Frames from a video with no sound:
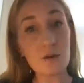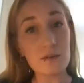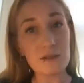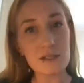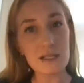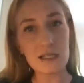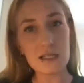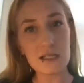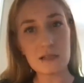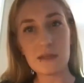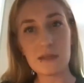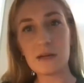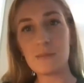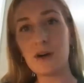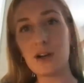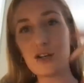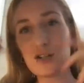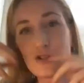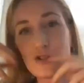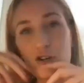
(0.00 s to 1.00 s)
was like to be a
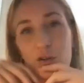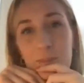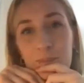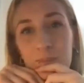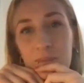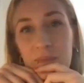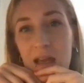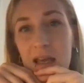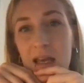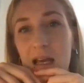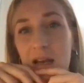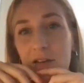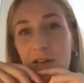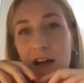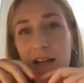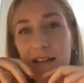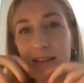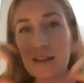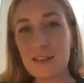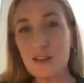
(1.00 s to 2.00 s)
mushroom,
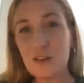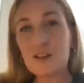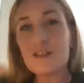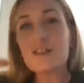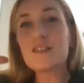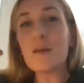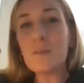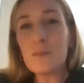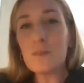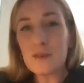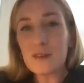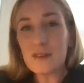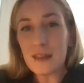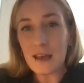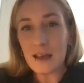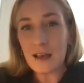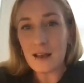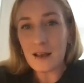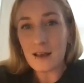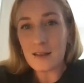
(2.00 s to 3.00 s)
right, that there is
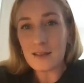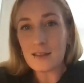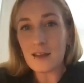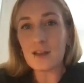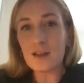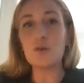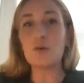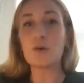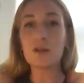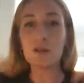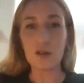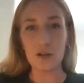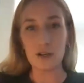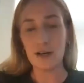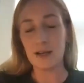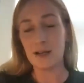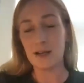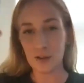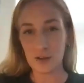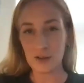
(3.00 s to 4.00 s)
something that you are
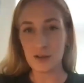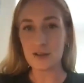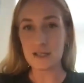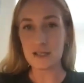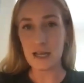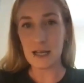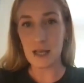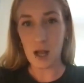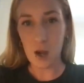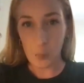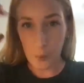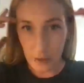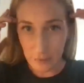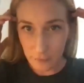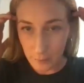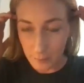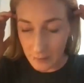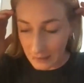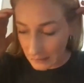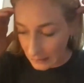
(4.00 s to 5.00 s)
learning or that you're taking away
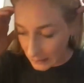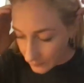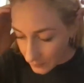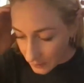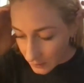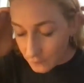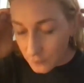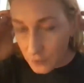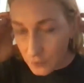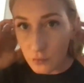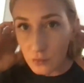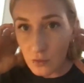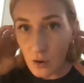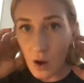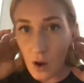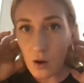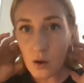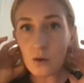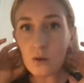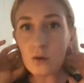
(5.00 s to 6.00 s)
from it, even if you
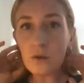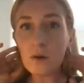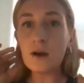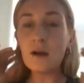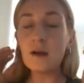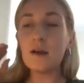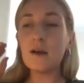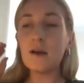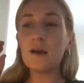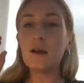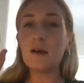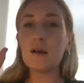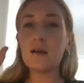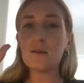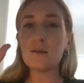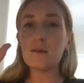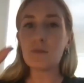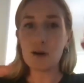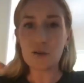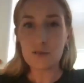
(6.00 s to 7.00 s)
know
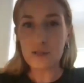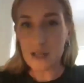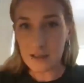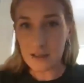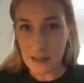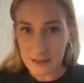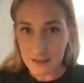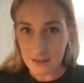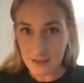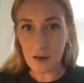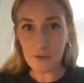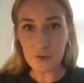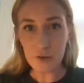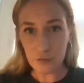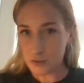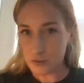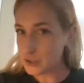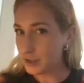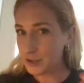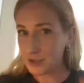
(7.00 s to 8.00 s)
when you take the headset off, you
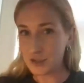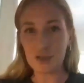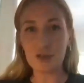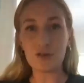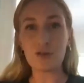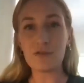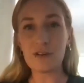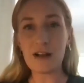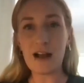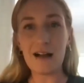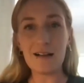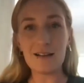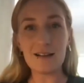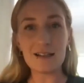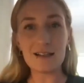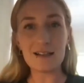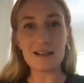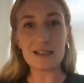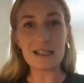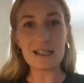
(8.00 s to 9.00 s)
return to your own
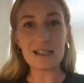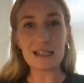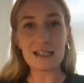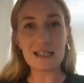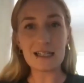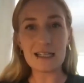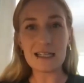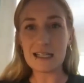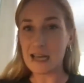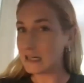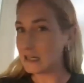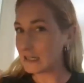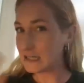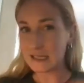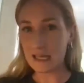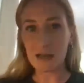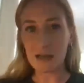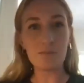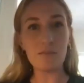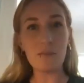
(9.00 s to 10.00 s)
reality, and it's like
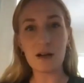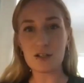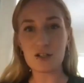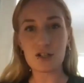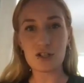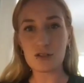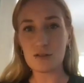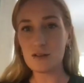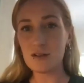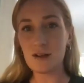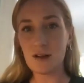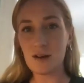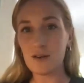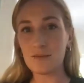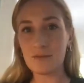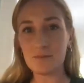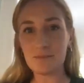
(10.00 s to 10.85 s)
much, you know,